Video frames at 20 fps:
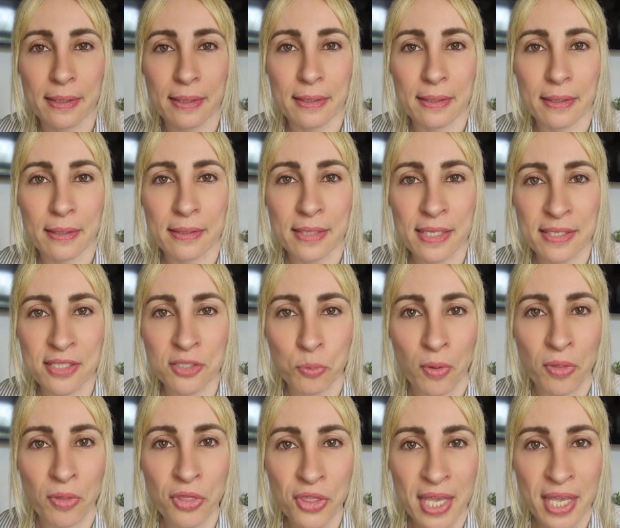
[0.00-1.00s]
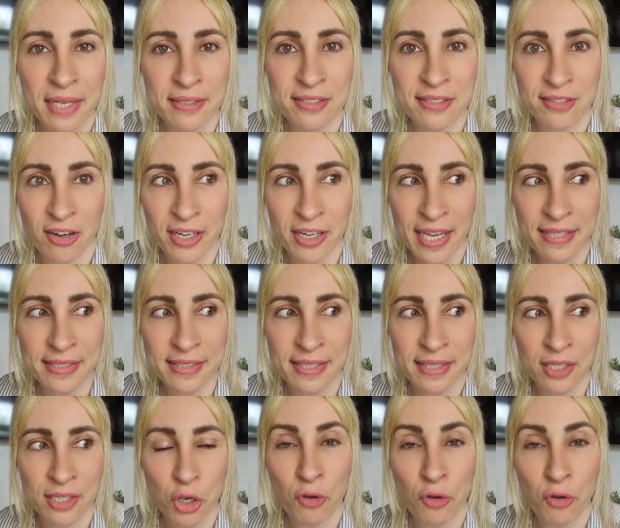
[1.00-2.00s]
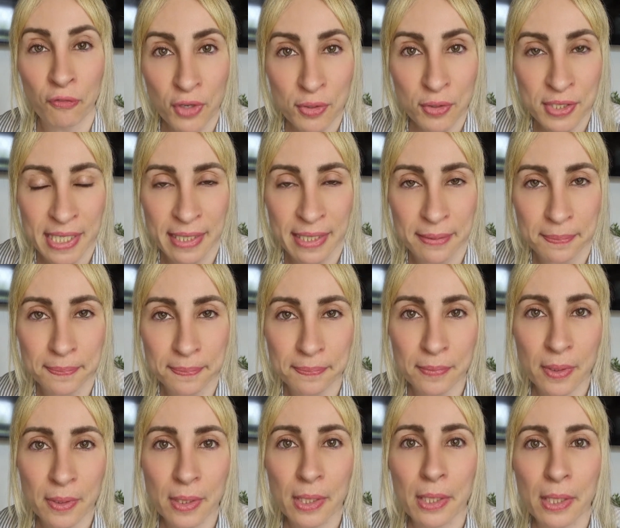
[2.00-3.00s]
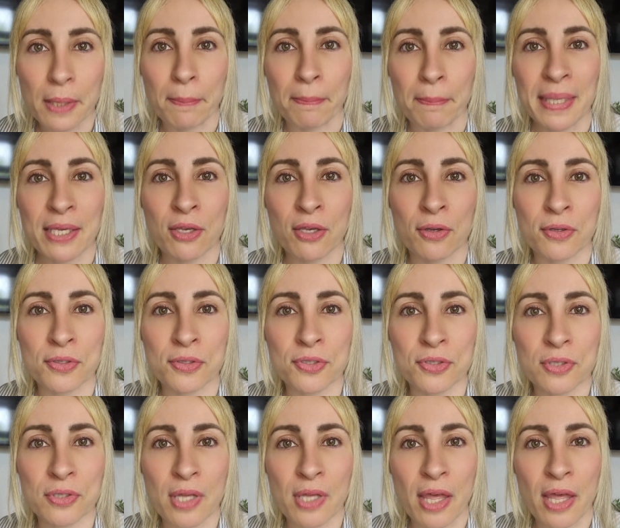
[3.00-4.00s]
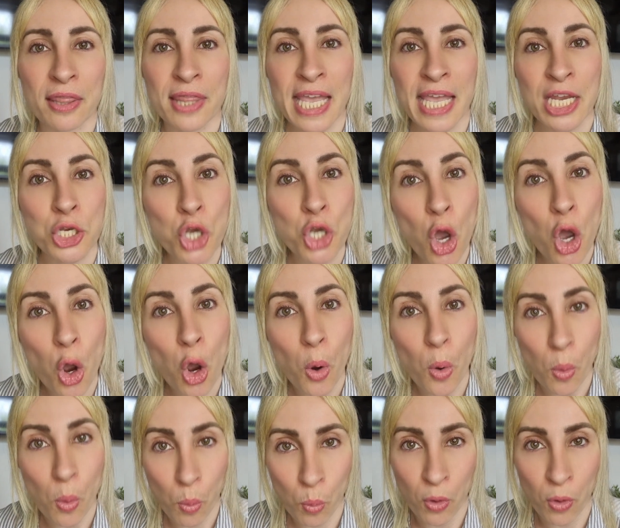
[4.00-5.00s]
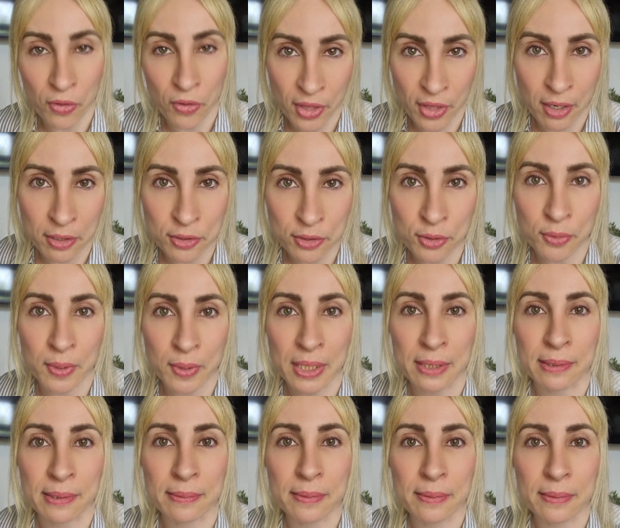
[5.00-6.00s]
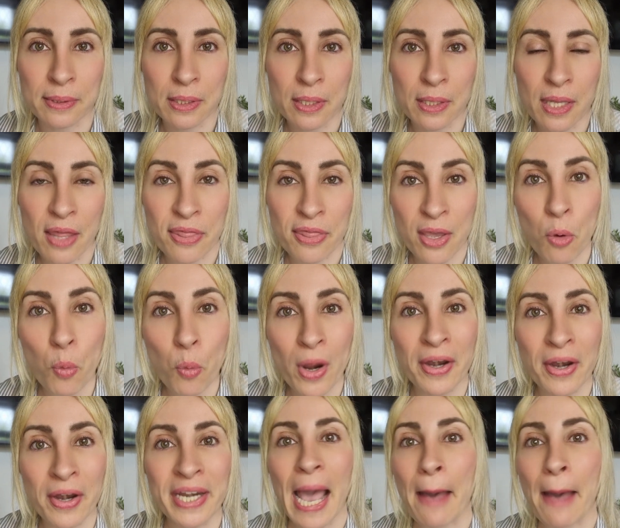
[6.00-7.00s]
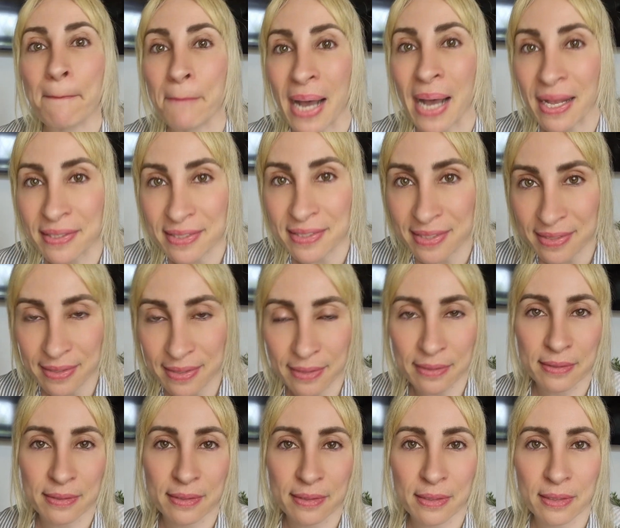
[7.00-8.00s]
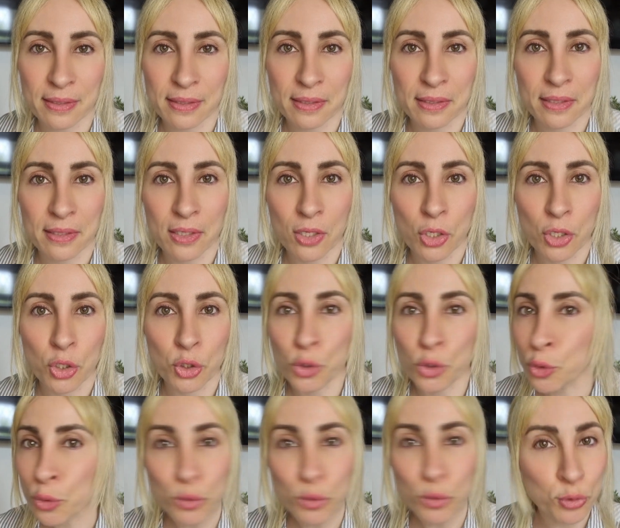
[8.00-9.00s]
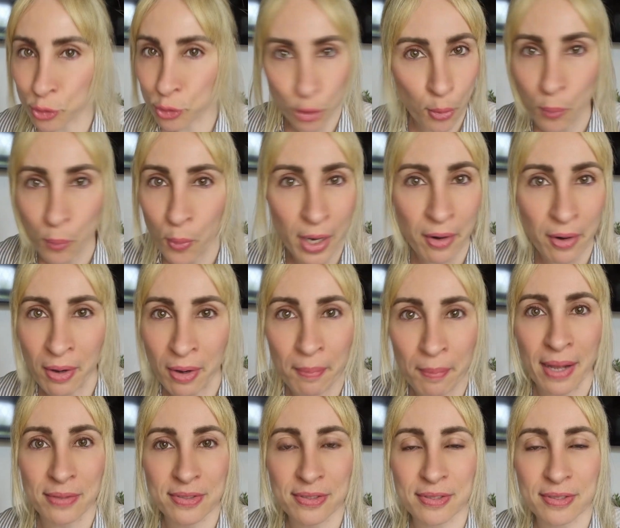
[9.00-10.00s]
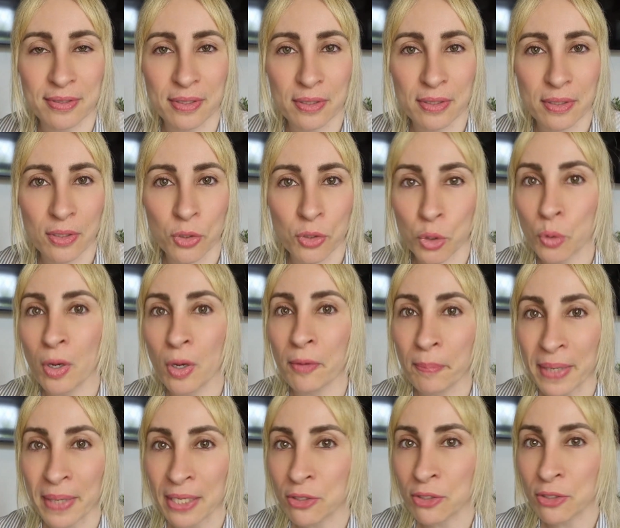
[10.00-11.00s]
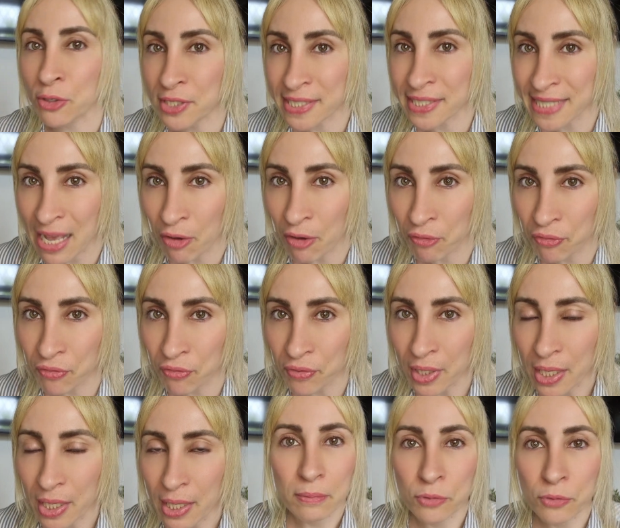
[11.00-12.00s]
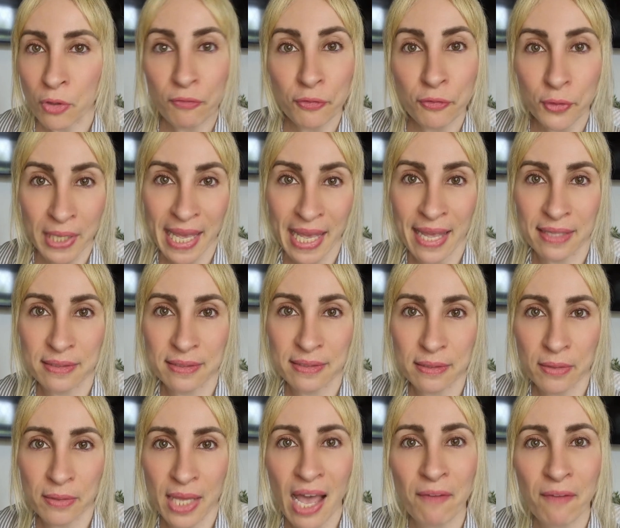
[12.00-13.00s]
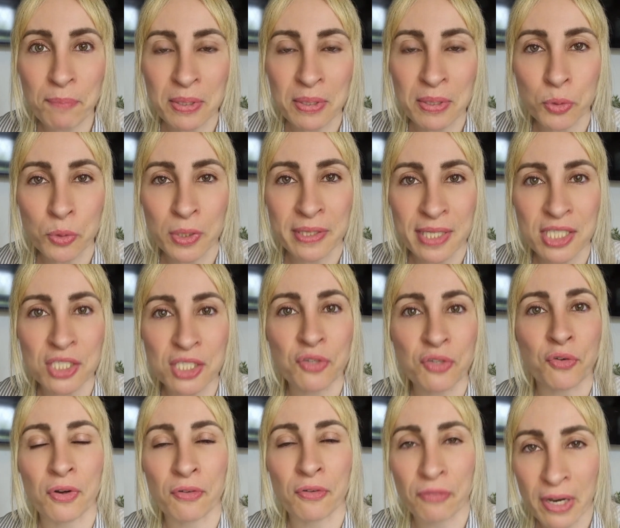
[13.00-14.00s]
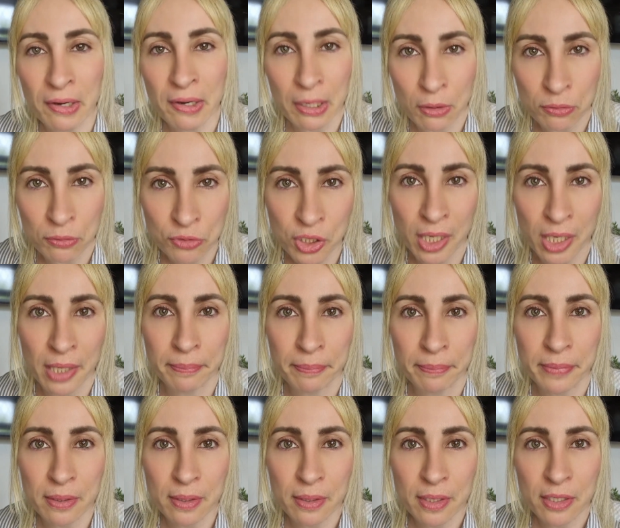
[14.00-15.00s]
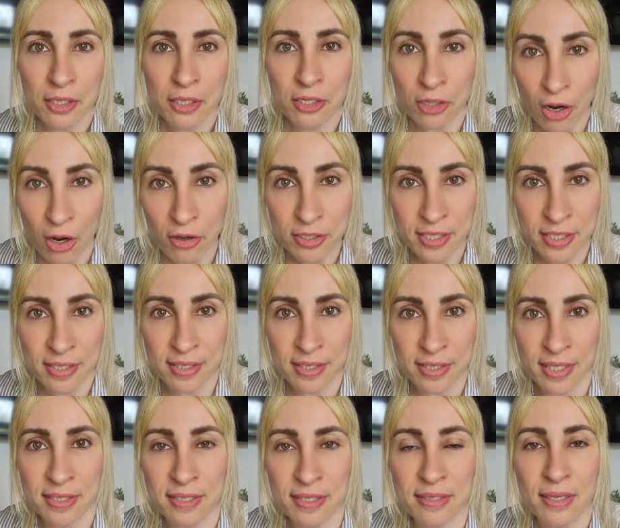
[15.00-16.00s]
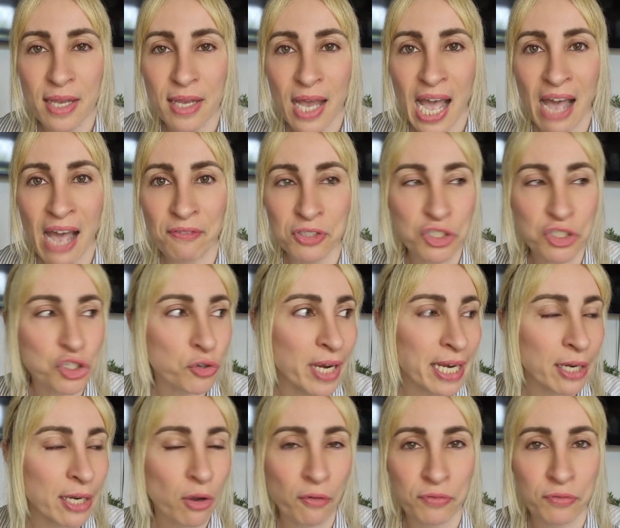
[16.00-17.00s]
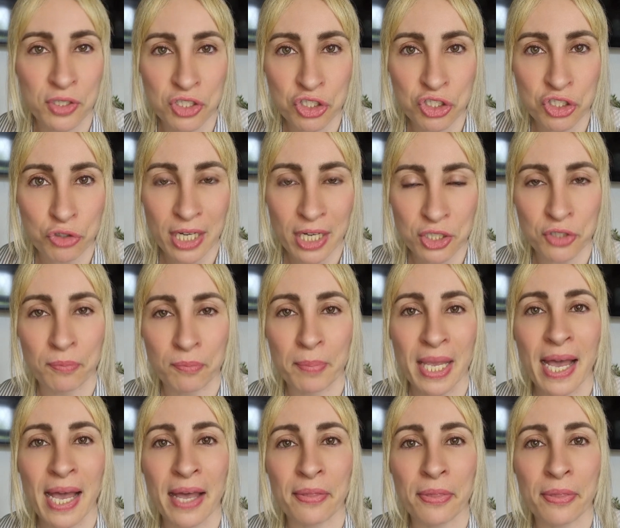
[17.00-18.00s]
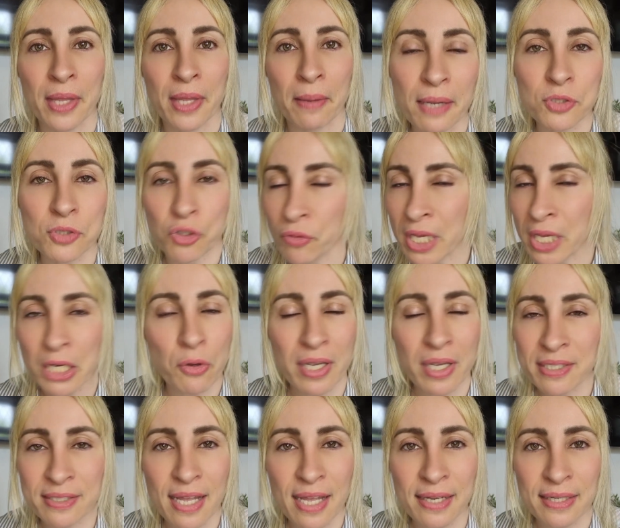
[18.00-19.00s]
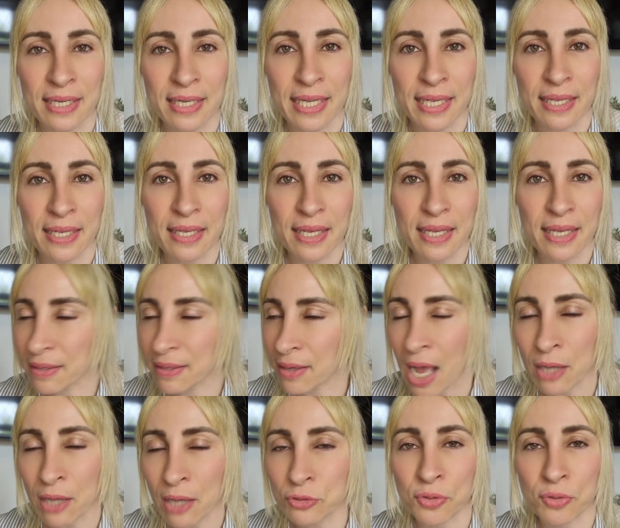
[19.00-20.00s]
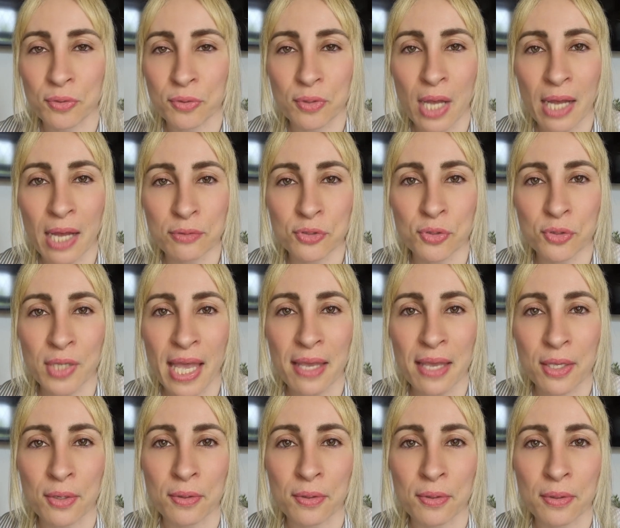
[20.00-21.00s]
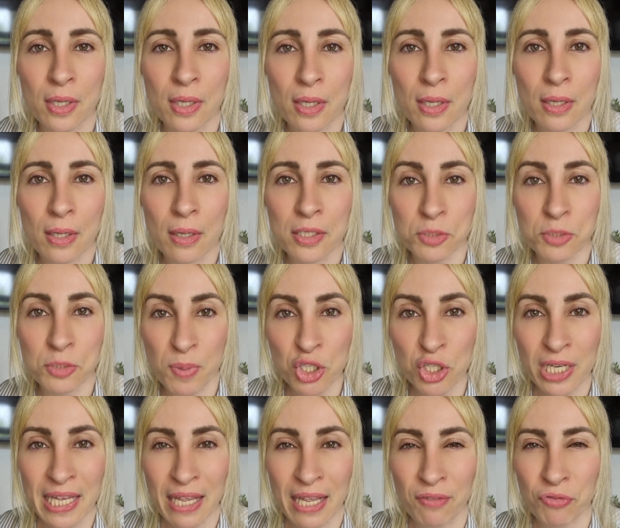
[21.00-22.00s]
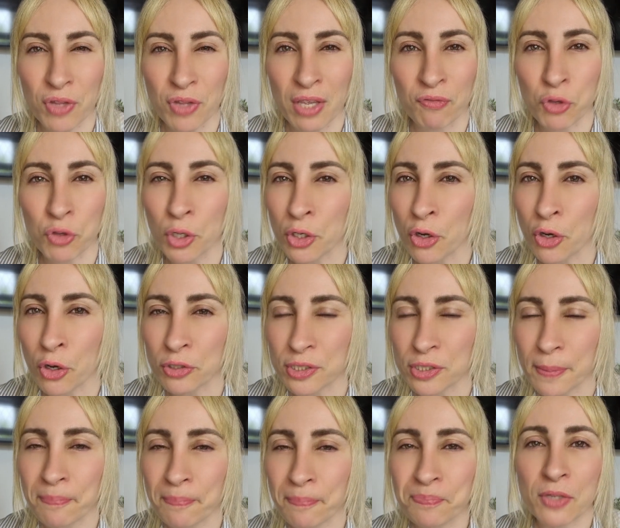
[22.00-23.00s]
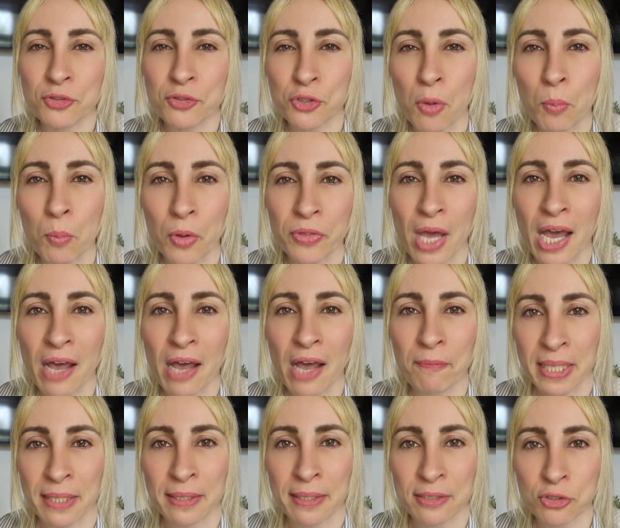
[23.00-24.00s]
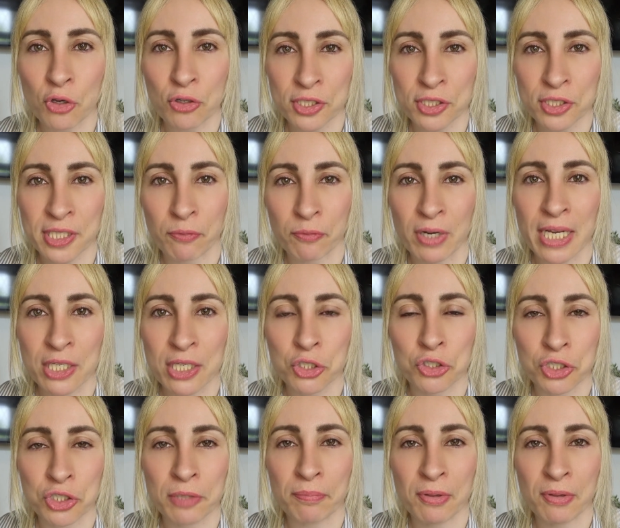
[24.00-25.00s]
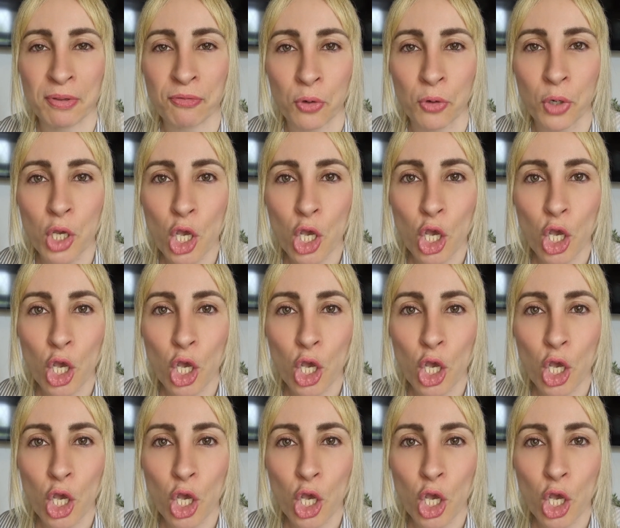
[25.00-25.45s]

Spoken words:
This is when things start getting confusing because they know what they are doing. They're wearing a mask. You don't wear a mask. You are being yourself. Don't forget, they have been doing this for a very long time. Narcissists have a trail of distraction behind them. They know exactly how to get you, especially if you're not someone that have been in a toxic relationship before.